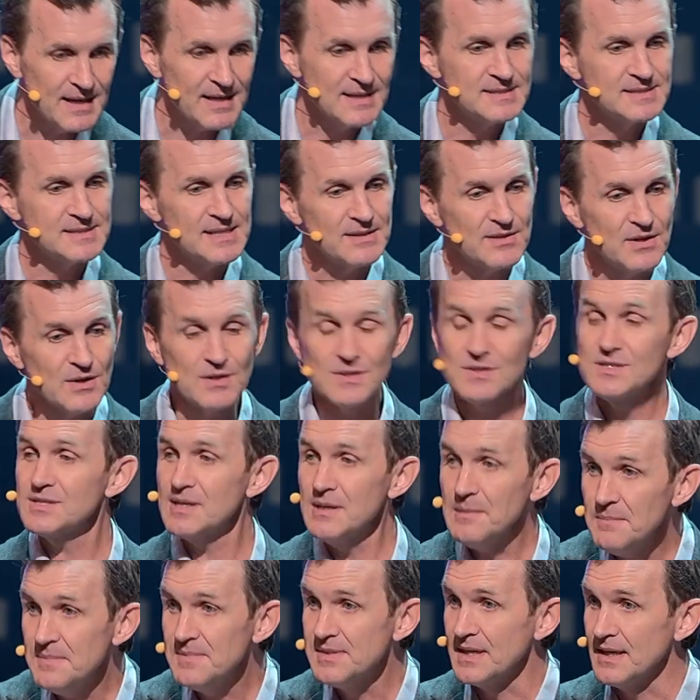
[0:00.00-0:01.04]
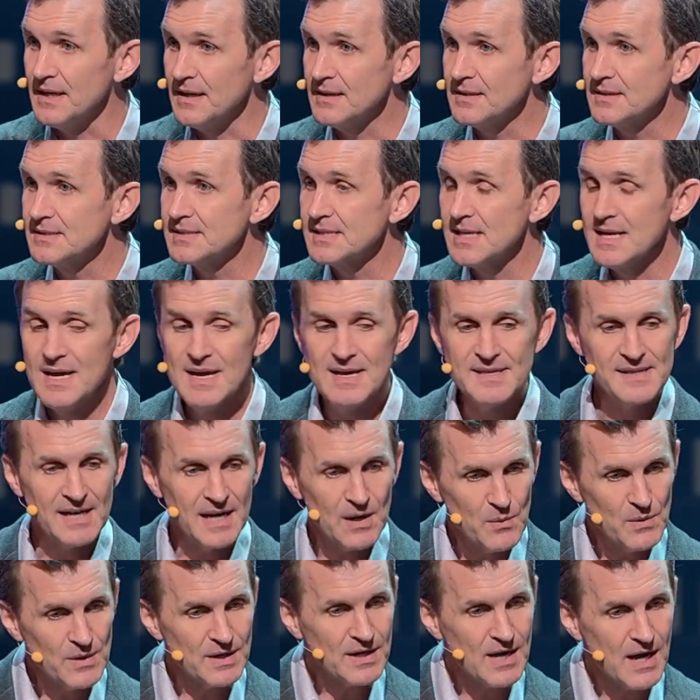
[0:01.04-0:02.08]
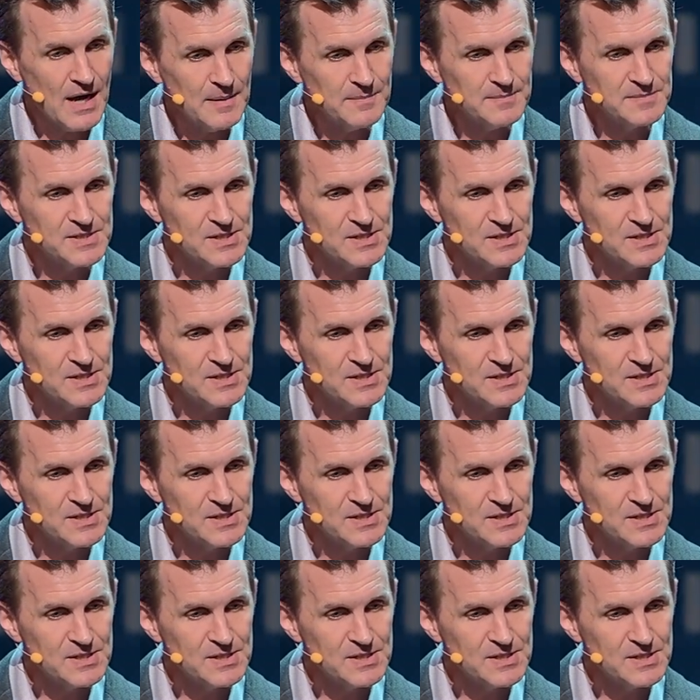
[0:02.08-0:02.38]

Instead, there are some things that I want to come